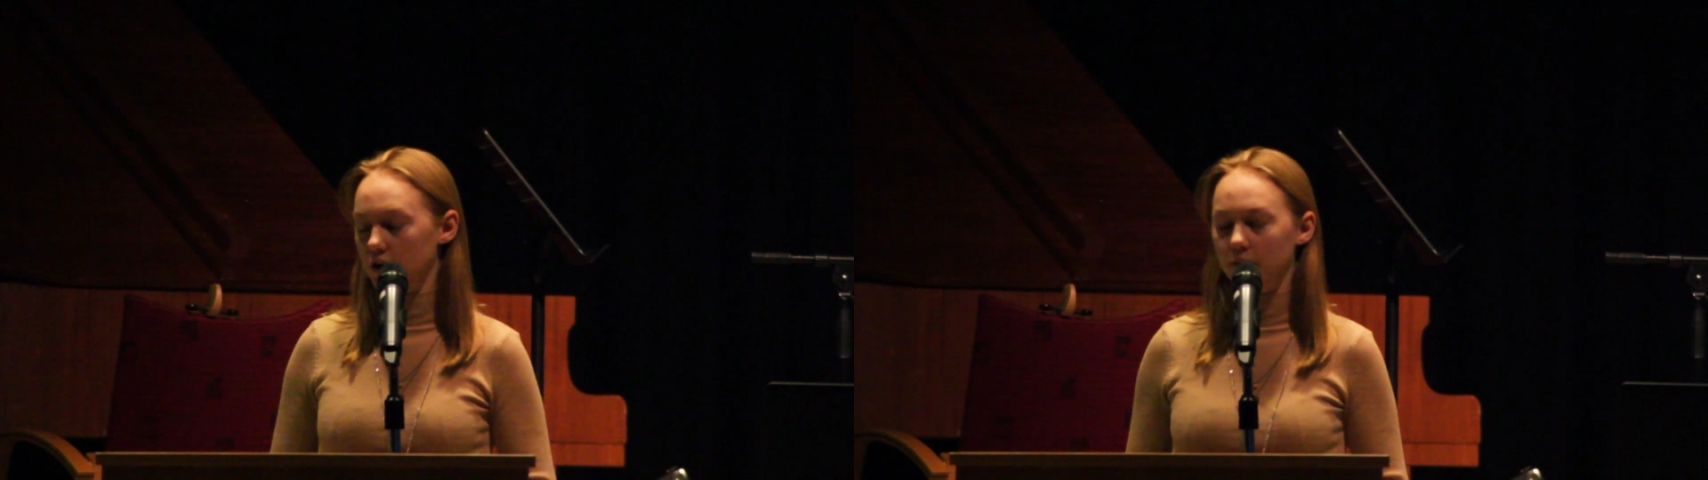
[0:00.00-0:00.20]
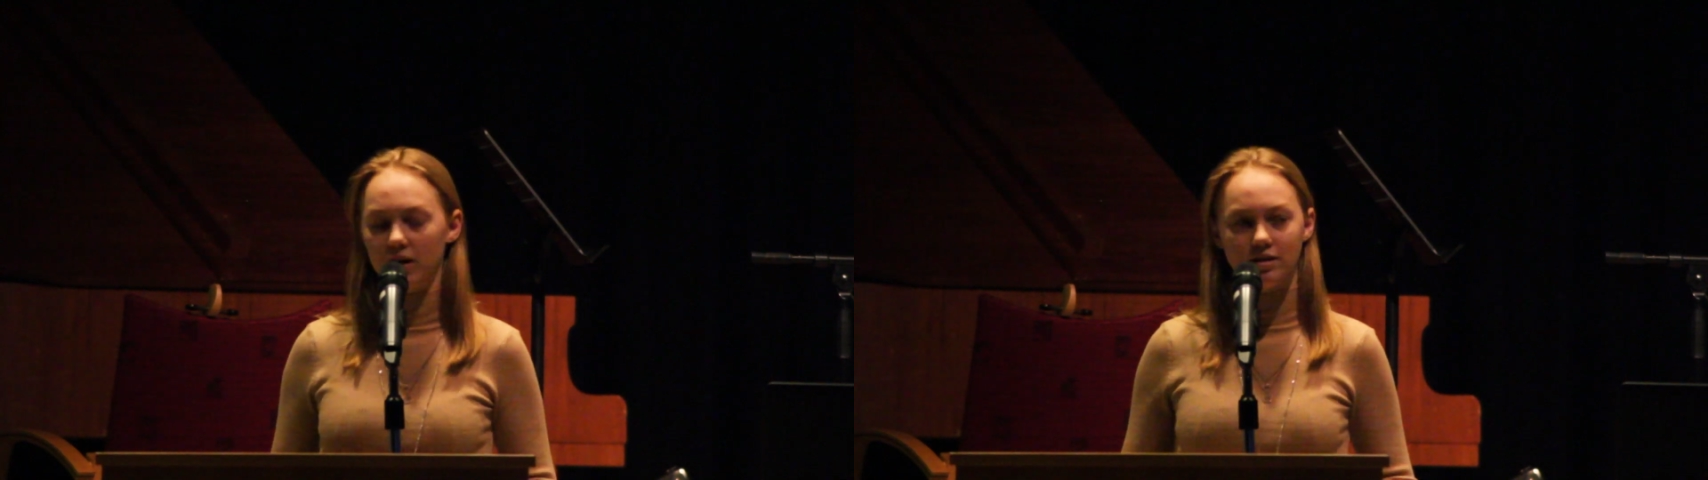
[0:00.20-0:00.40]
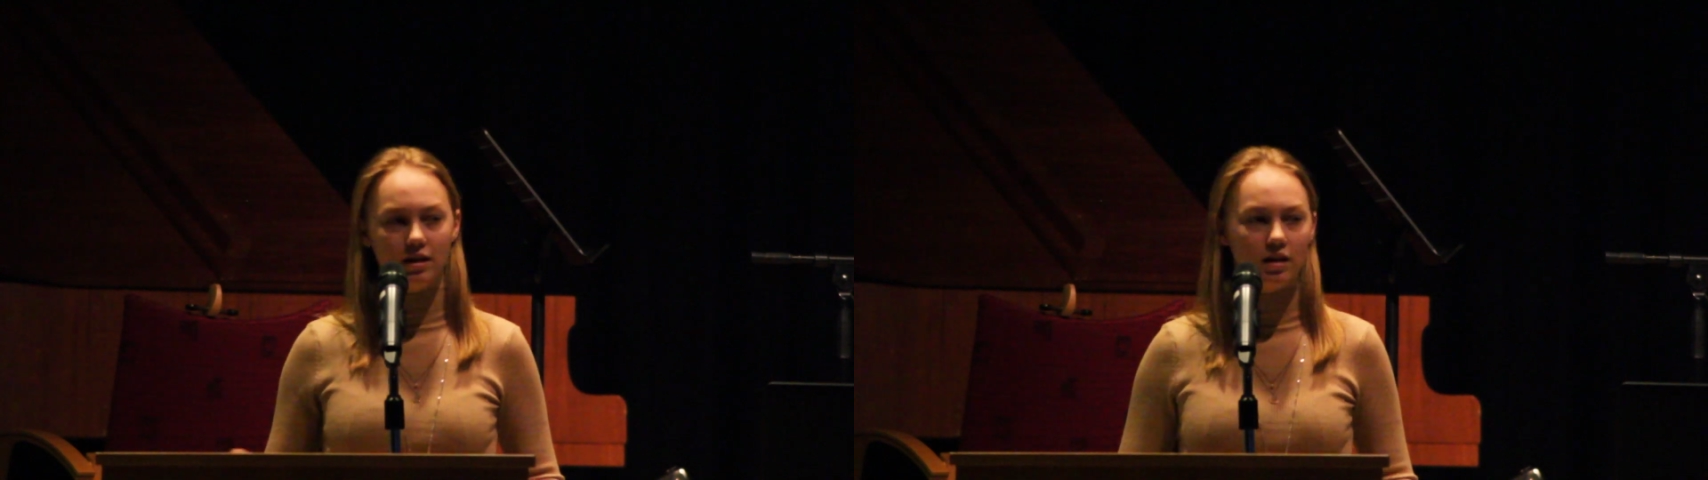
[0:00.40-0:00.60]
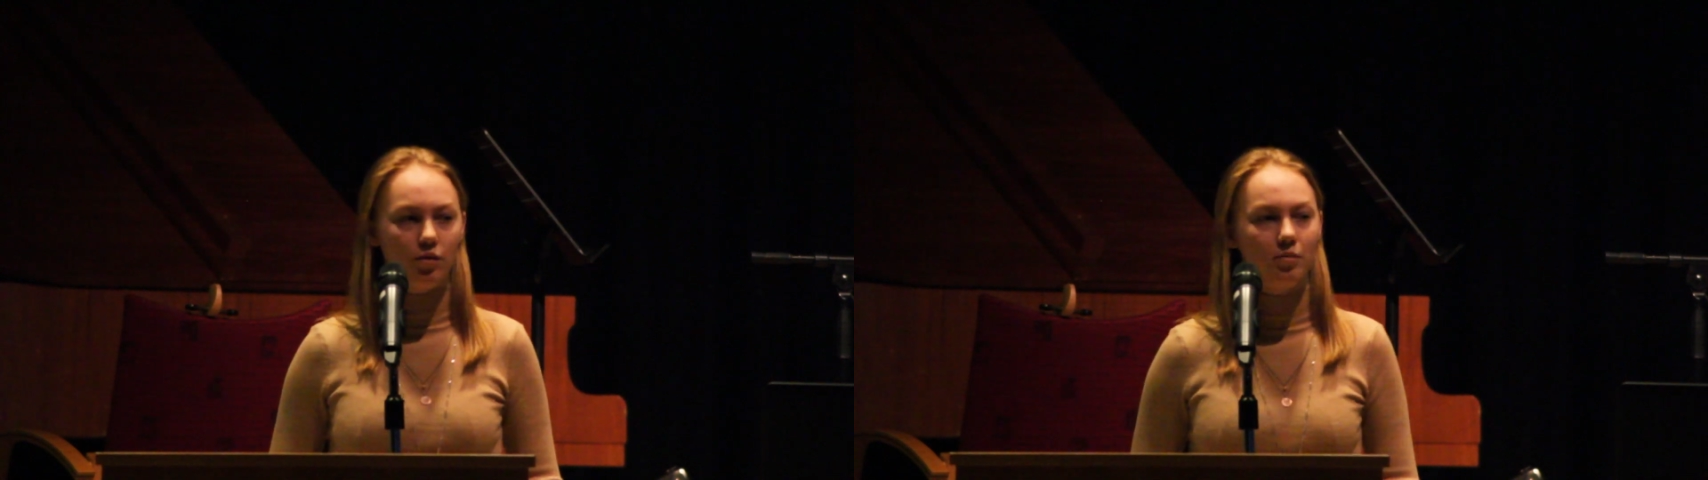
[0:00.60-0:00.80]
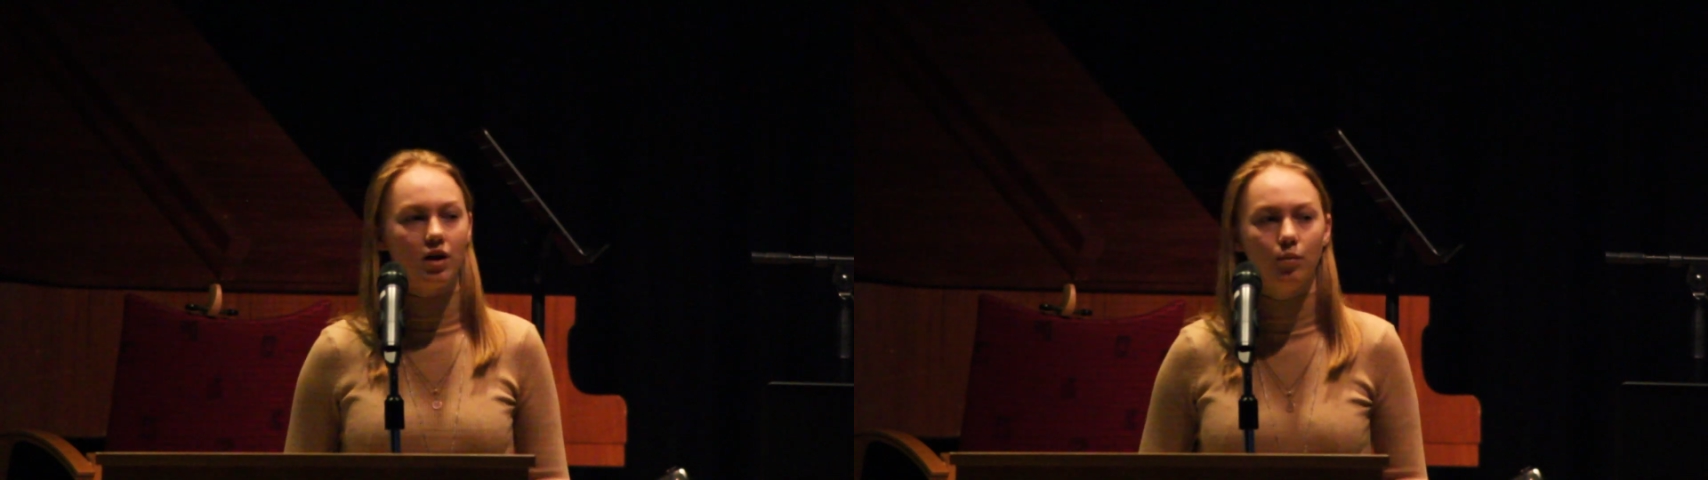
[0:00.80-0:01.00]
Now, I'm not saying that
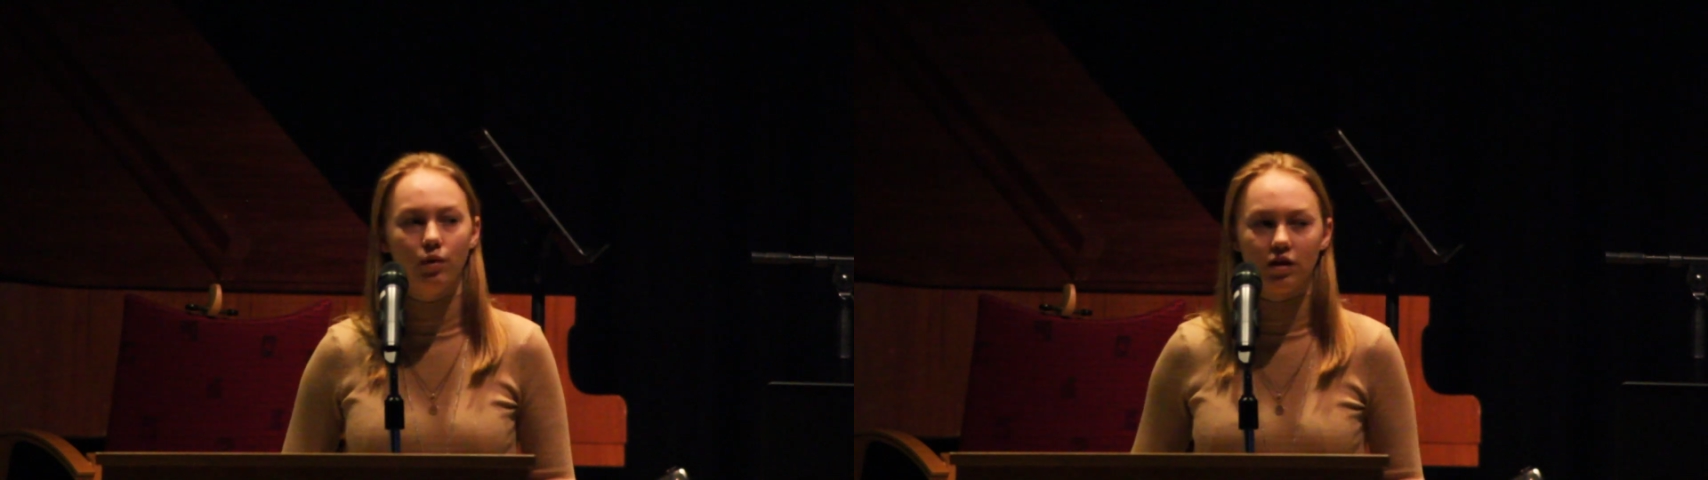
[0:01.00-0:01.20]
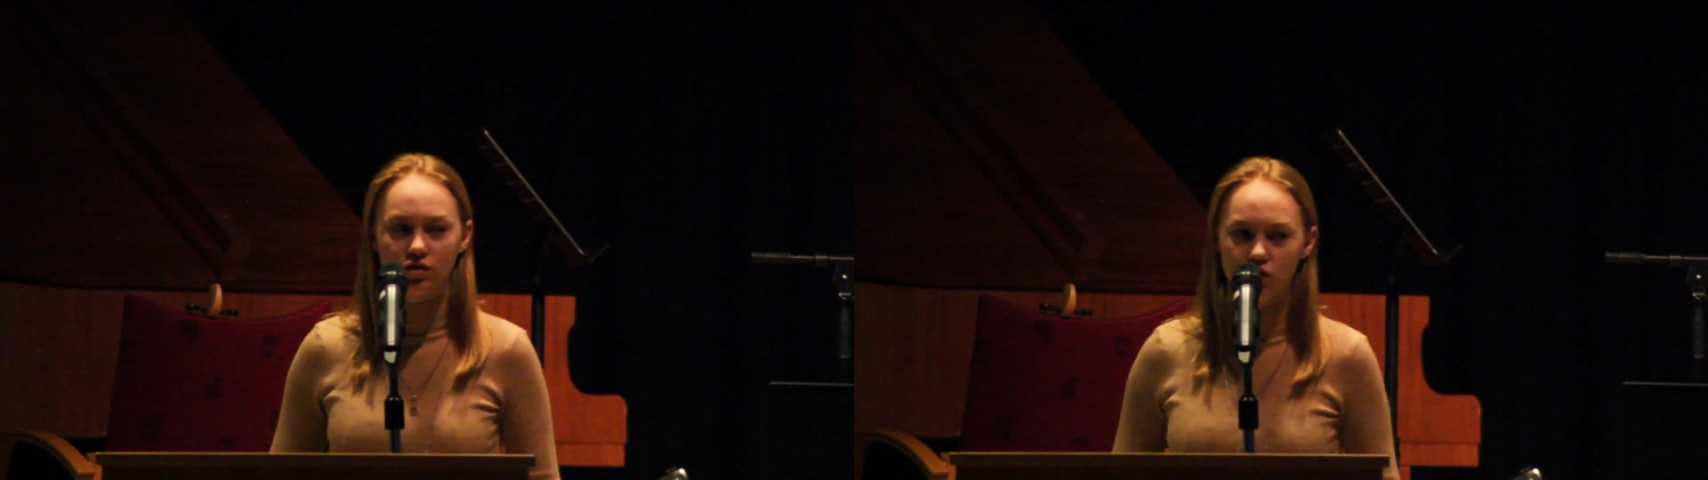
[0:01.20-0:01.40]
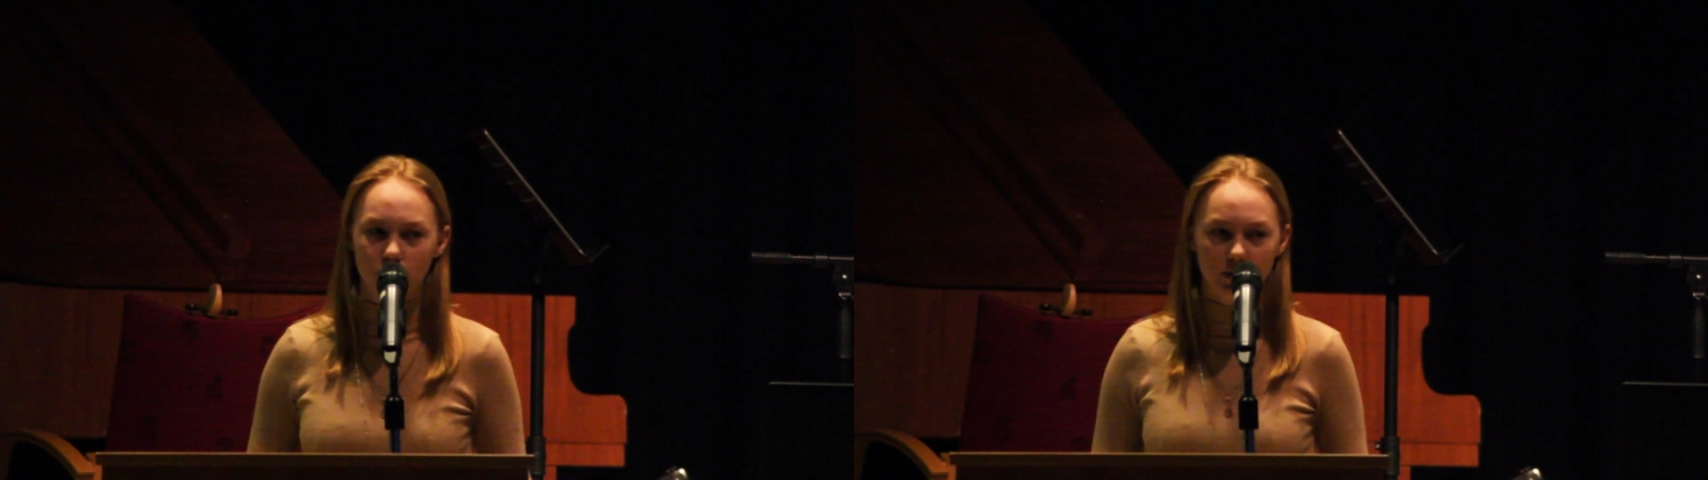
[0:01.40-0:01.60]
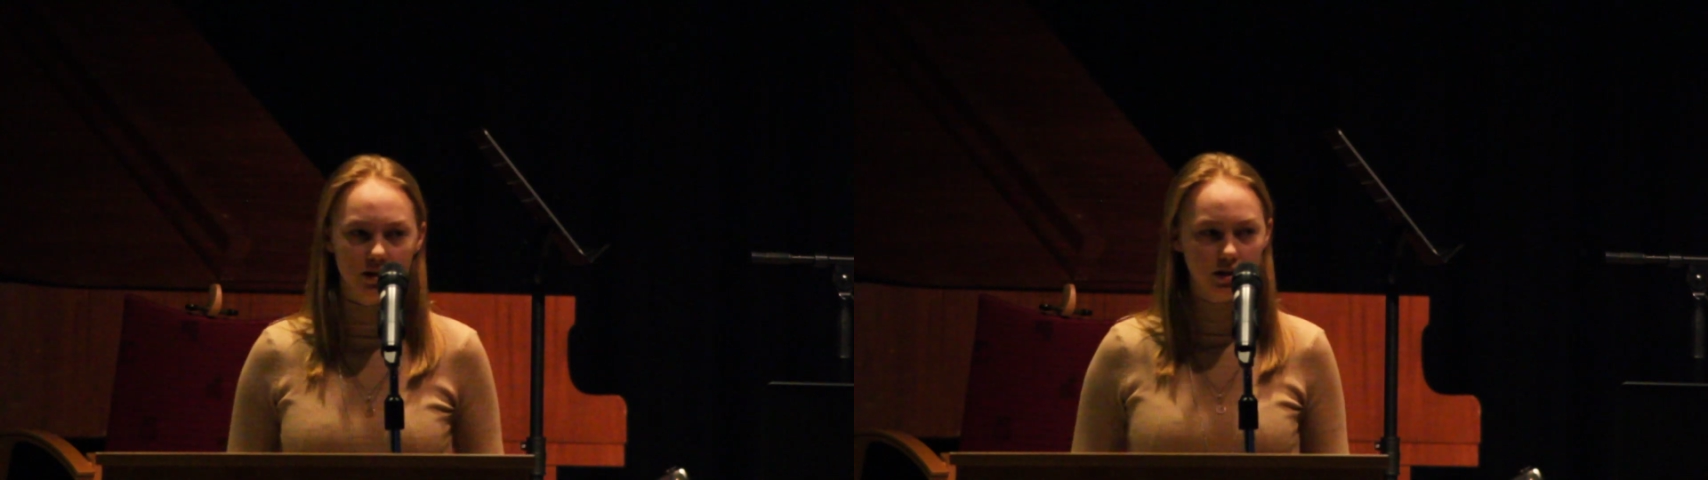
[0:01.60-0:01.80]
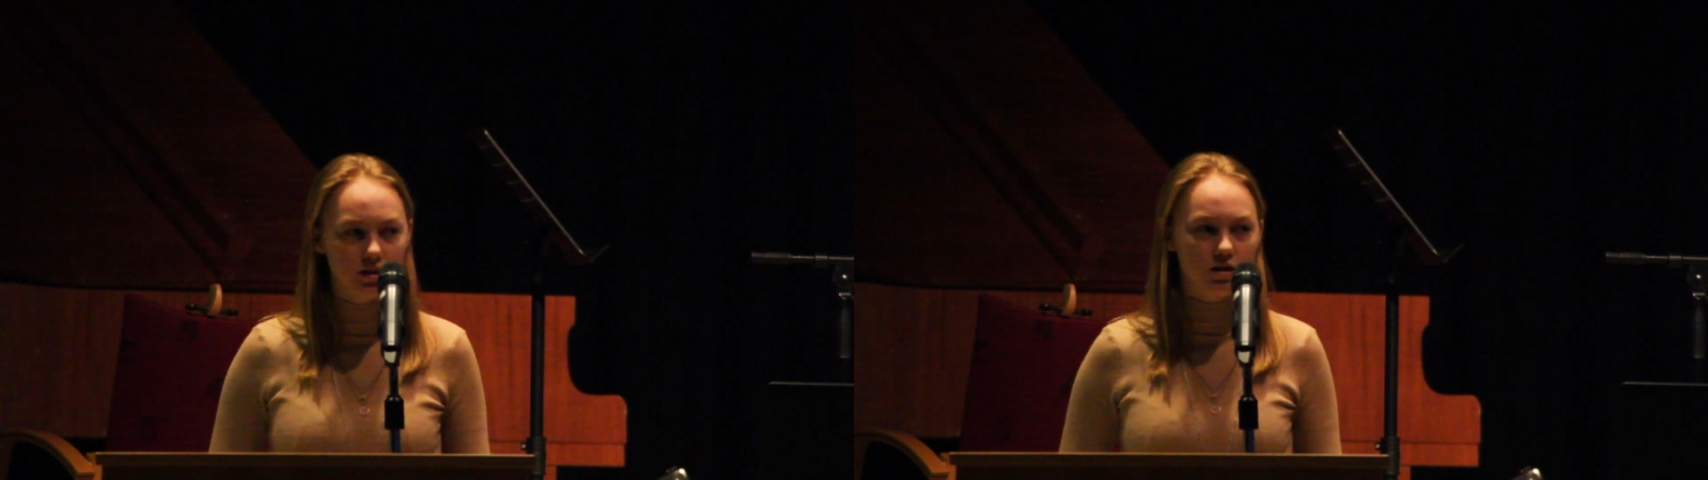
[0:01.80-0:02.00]
we become weaker as
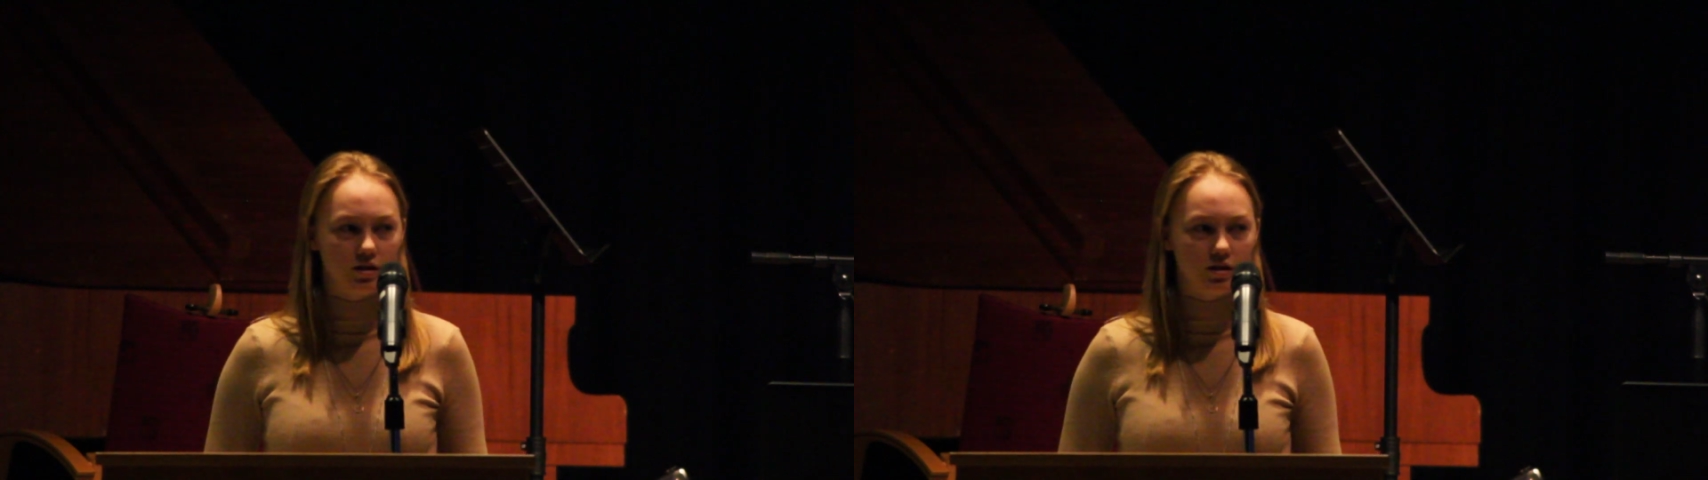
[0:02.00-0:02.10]
humans,